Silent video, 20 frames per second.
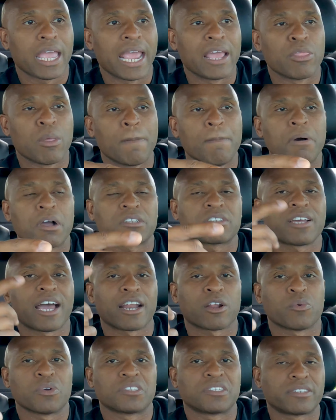and the book
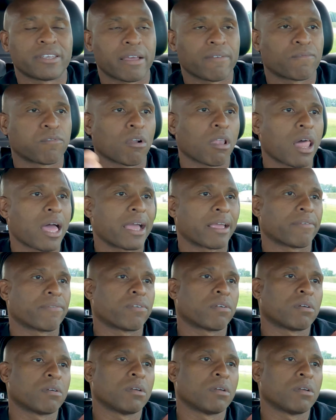title was Set for Life.